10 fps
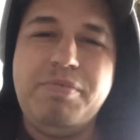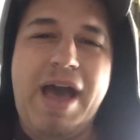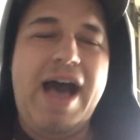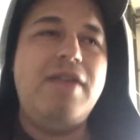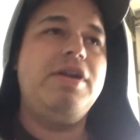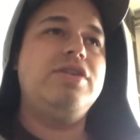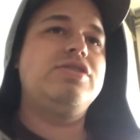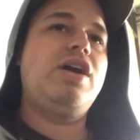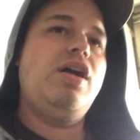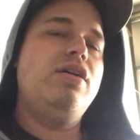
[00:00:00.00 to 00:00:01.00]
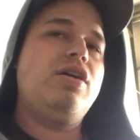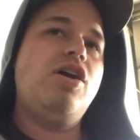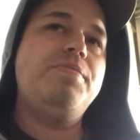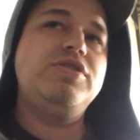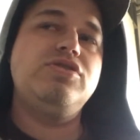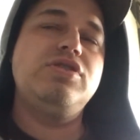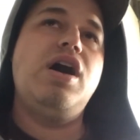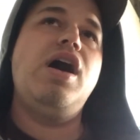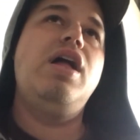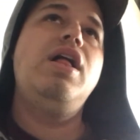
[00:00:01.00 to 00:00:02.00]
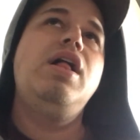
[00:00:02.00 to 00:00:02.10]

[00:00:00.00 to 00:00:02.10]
bad, because carpets are not.